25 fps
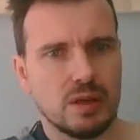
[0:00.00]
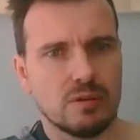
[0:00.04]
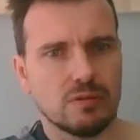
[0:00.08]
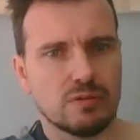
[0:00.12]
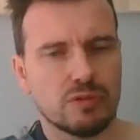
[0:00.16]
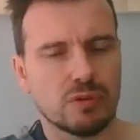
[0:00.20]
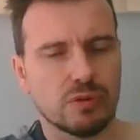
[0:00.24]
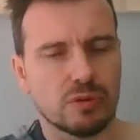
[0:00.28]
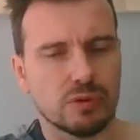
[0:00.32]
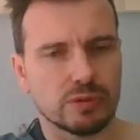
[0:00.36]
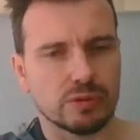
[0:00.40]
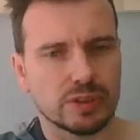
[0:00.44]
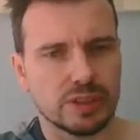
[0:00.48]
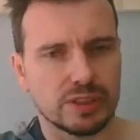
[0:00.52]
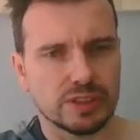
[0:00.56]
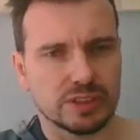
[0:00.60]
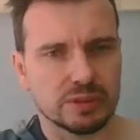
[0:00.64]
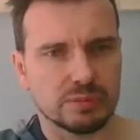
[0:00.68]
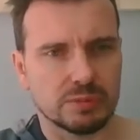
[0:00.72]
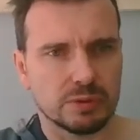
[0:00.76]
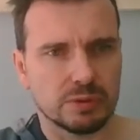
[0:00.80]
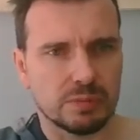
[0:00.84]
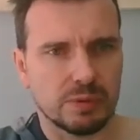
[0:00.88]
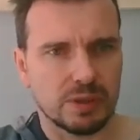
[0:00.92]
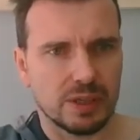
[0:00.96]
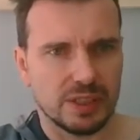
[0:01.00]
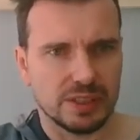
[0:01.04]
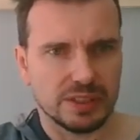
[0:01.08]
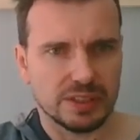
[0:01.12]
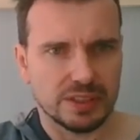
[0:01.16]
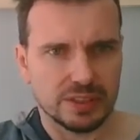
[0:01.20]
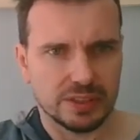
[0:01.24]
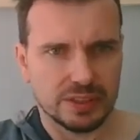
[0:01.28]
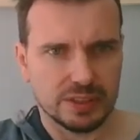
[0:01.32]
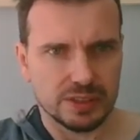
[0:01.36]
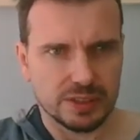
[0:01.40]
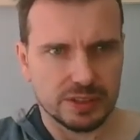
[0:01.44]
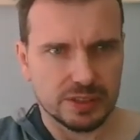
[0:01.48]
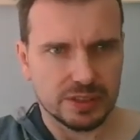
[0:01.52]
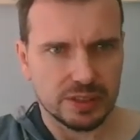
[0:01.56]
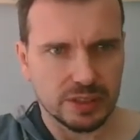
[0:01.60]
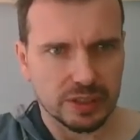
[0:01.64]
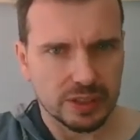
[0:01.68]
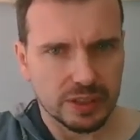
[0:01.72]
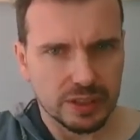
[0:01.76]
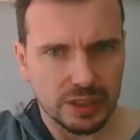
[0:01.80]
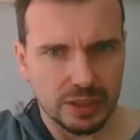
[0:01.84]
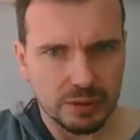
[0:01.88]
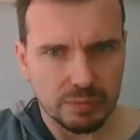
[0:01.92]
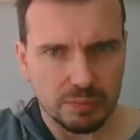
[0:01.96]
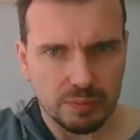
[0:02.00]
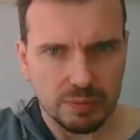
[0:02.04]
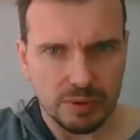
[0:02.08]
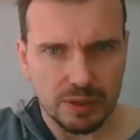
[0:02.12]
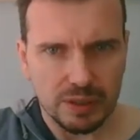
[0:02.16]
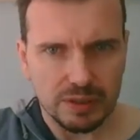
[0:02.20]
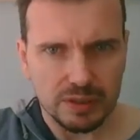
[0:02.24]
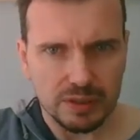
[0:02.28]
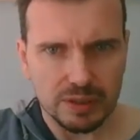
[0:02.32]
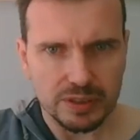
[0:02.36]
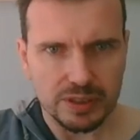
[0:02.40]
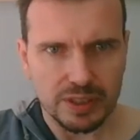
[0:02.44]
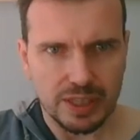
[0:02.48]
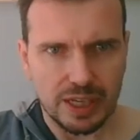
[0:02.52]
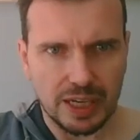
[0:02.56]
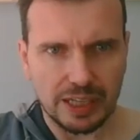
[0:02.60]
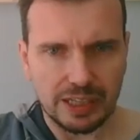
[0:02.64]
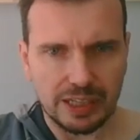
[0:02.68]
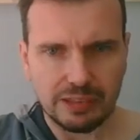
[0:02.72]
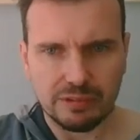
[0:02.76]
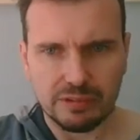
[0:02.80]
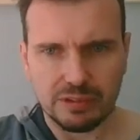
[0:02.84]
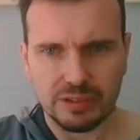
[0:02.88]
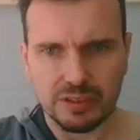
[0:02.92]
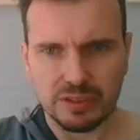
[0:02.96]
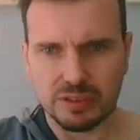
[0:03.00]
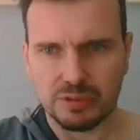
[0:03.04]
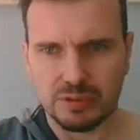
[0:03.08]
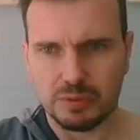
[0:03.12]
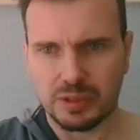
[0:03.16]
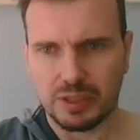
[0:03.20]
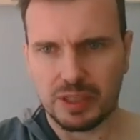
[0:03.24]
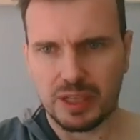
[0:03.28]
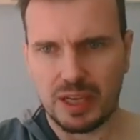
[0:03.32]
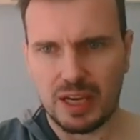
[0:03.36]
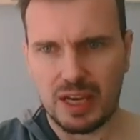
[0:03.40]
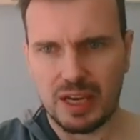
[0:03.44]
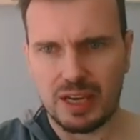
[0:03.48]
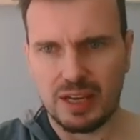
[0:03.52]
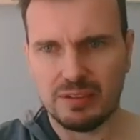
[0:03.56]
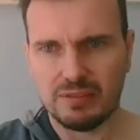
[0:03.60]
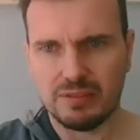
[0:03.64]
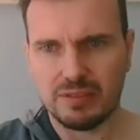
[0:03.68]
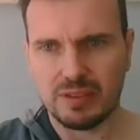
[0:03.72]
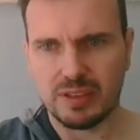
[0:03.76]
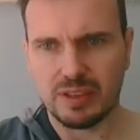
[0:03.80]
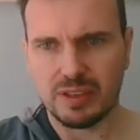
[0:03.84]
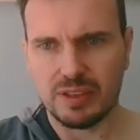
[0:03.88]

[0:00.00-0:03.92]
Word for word: Four decimal places, just to keep as accurate as we can.